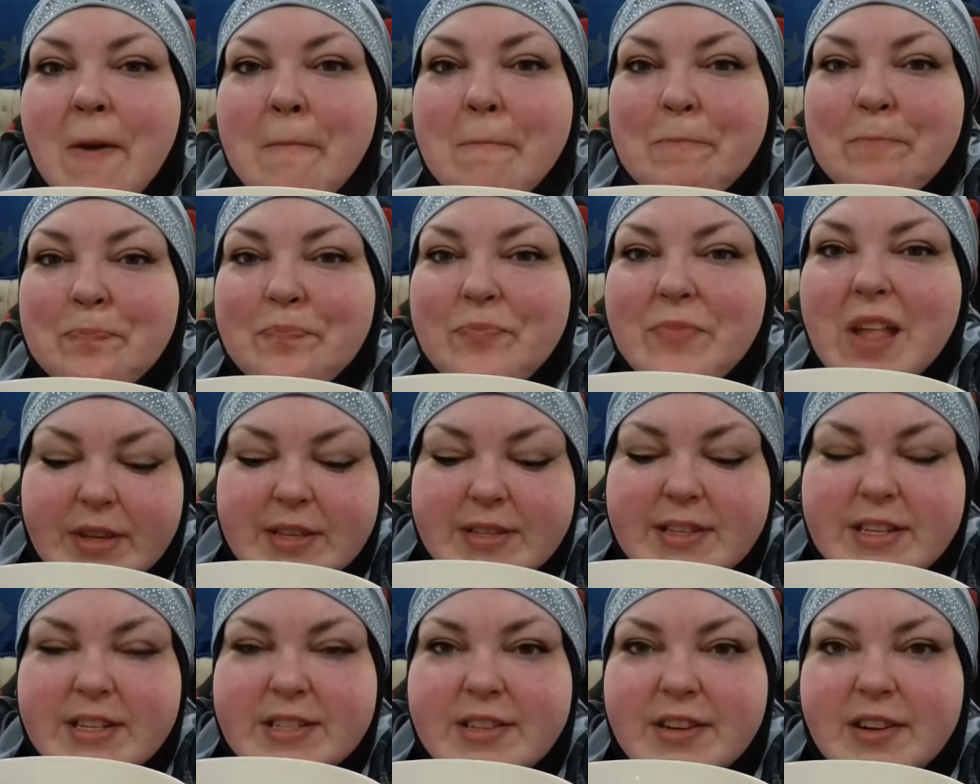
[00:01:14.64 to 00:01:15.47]
he
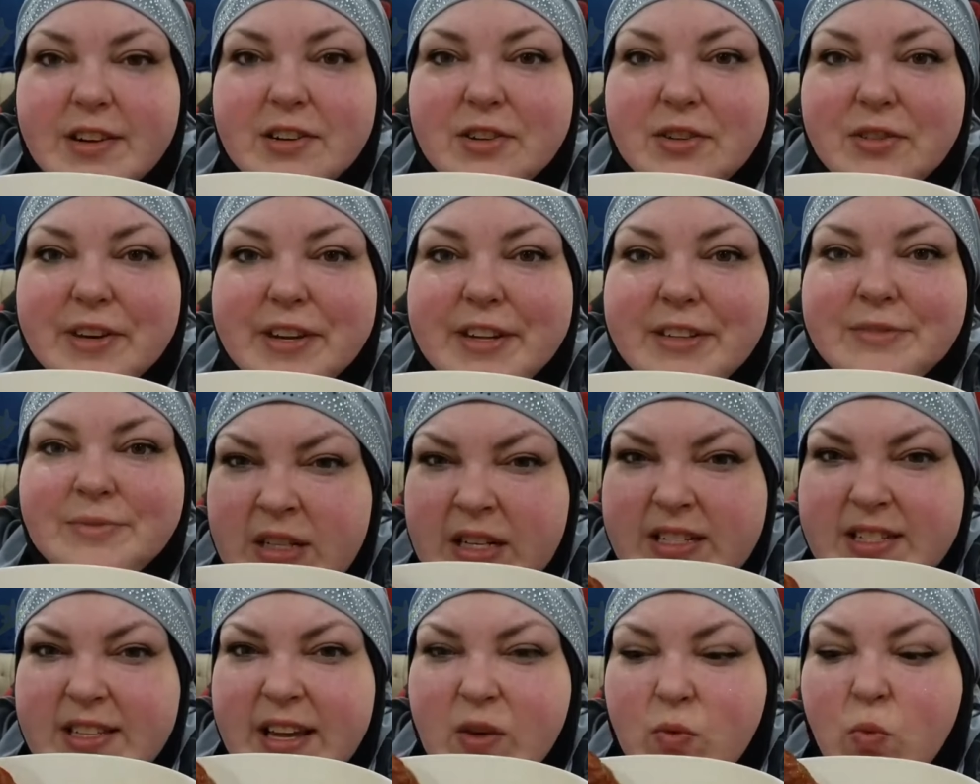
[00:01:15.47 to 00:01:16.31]
said he's not hungry.
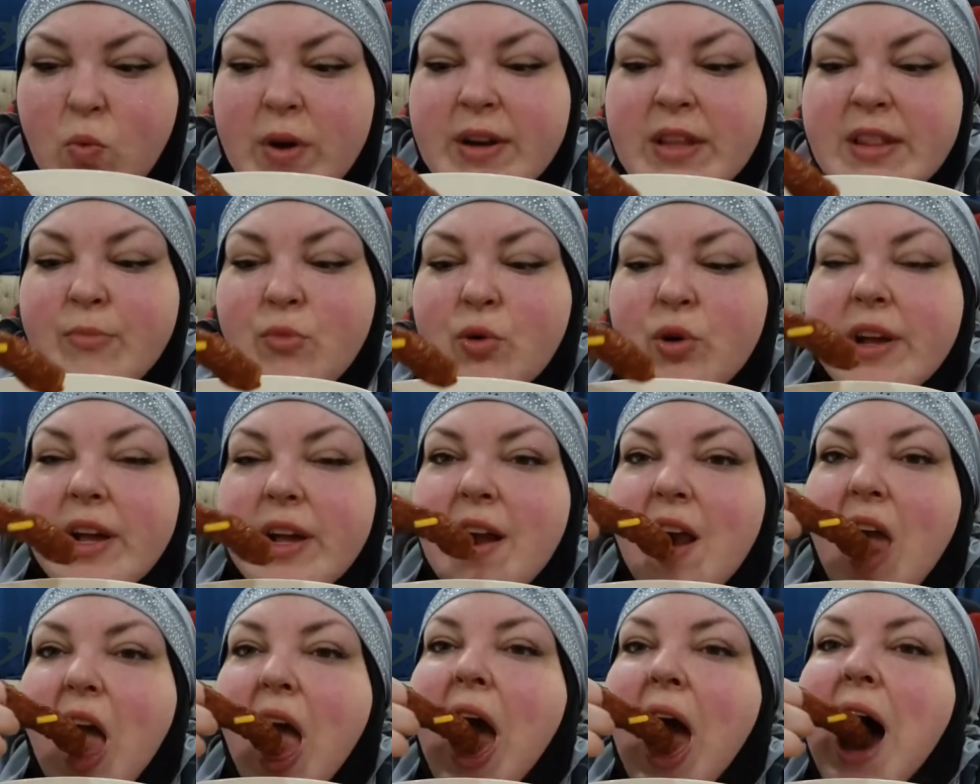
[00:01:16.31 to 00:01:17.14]
It's like 1 in the morning
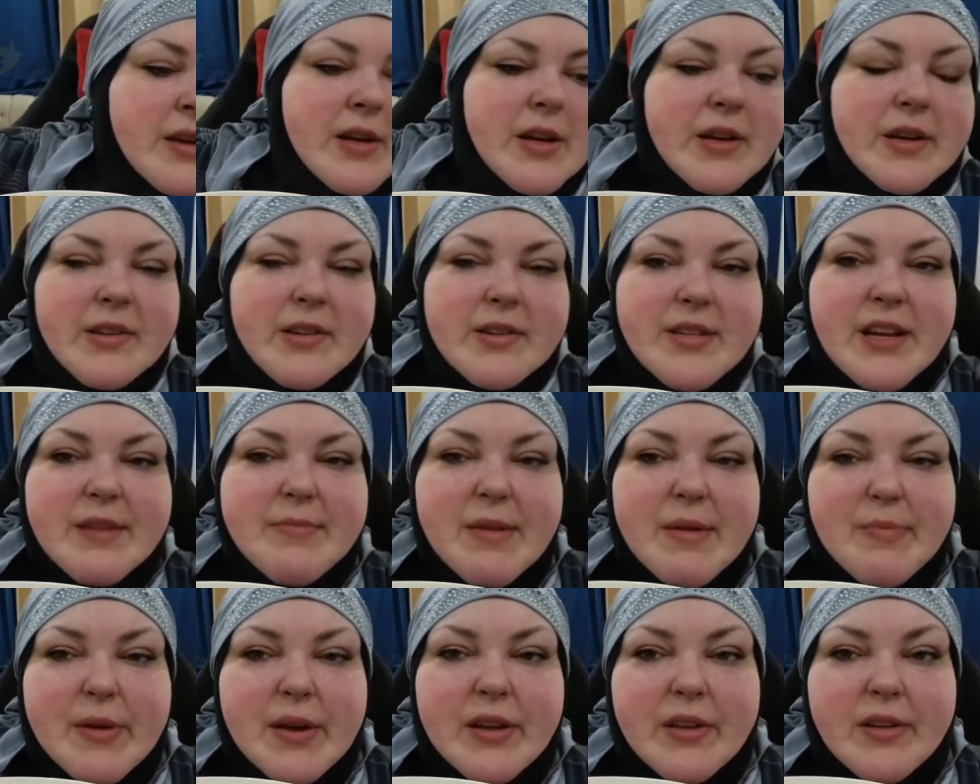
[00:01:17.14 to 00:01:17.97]
here. I'm gonna take
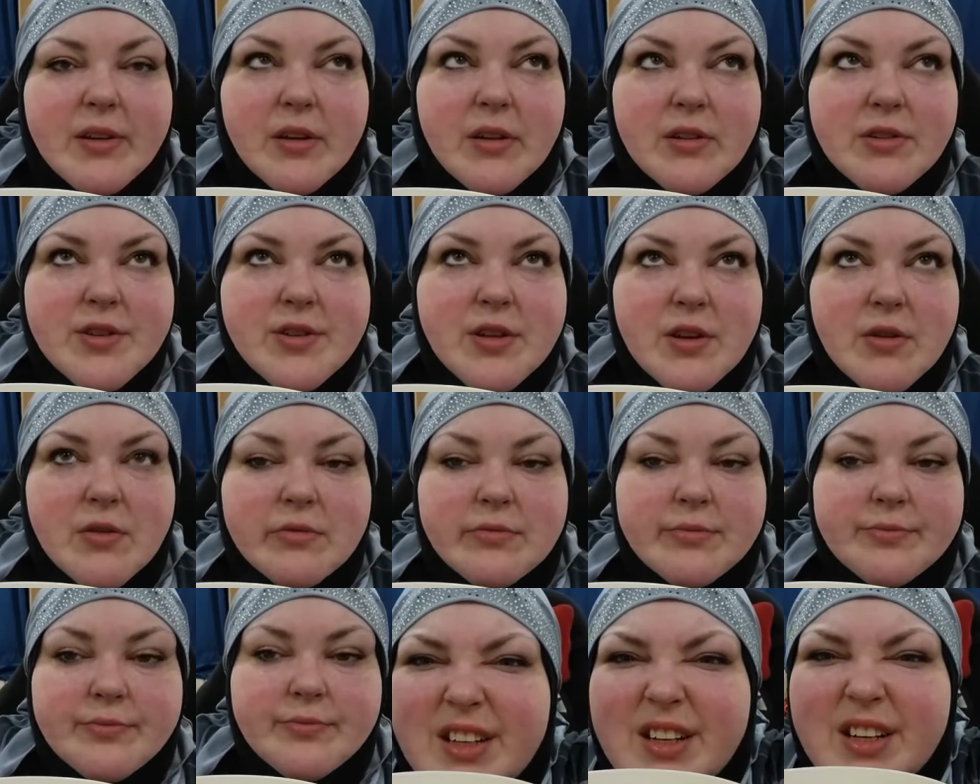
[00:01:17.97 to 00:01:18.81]
my pill also.
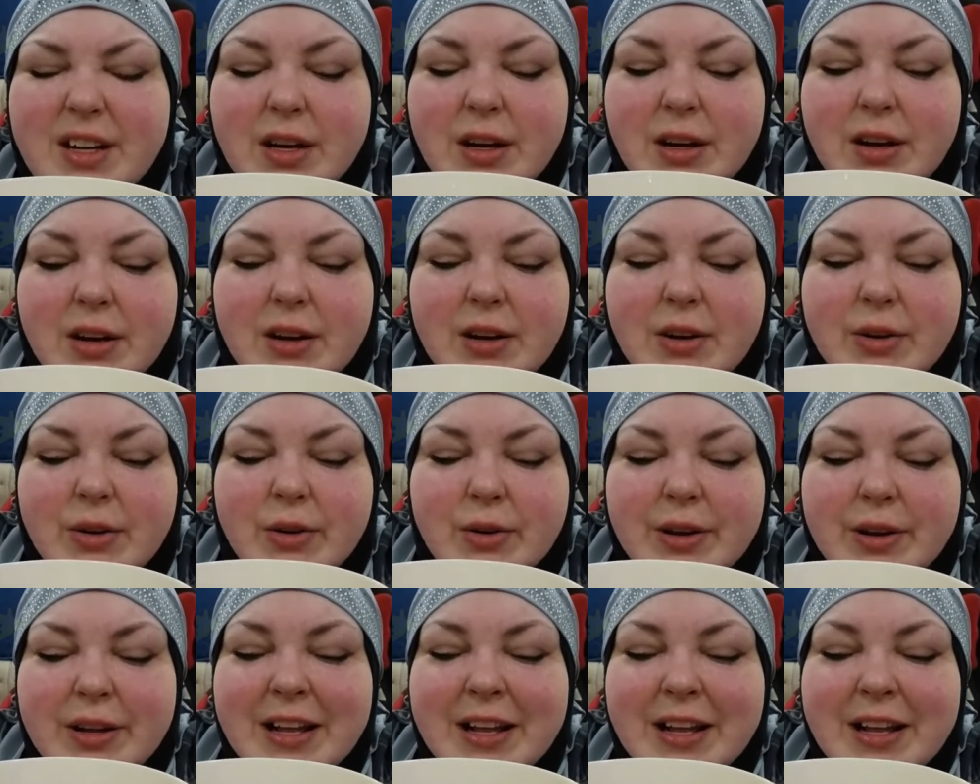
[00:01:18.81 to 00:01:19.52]
Oh,